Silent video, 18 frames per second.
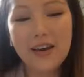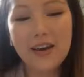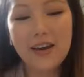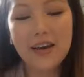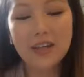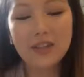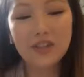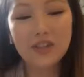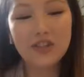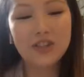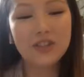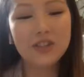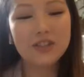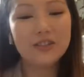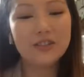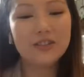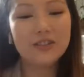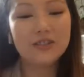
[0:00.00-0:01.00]

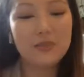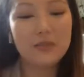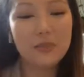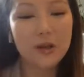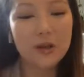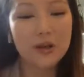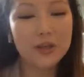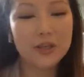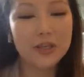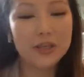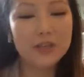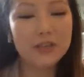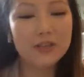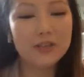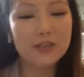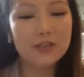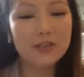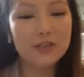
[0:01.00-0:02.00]
Asian
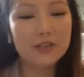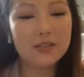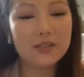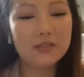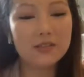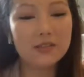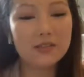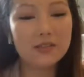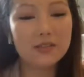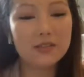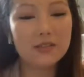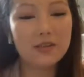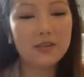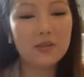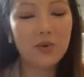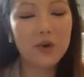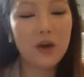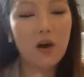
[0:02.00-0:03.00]
Americans,
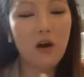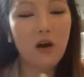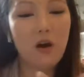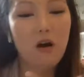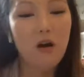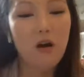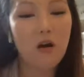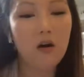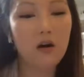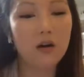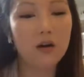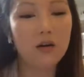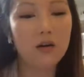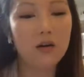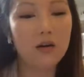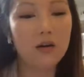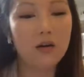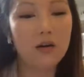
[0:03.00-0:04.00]
we all,
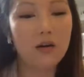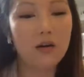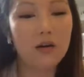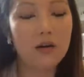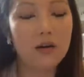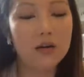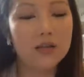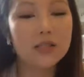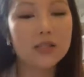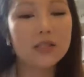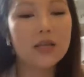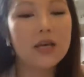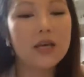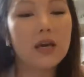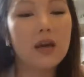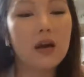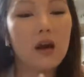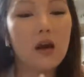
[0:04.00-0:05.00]
because it's
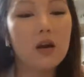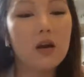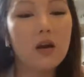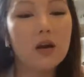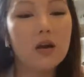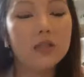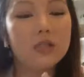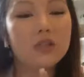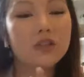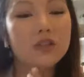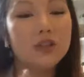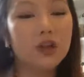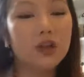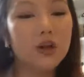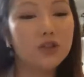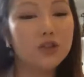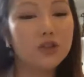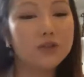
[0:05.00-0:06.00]
like it's in our
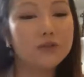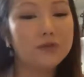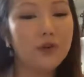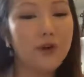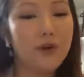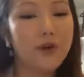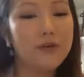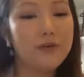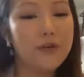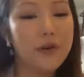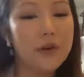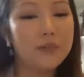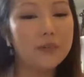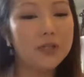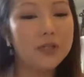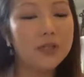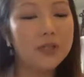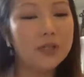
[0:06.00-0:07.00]
culture for our
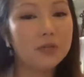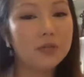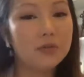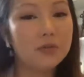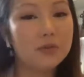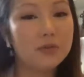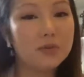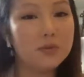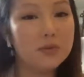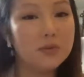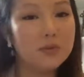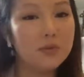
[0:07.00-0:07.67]
families to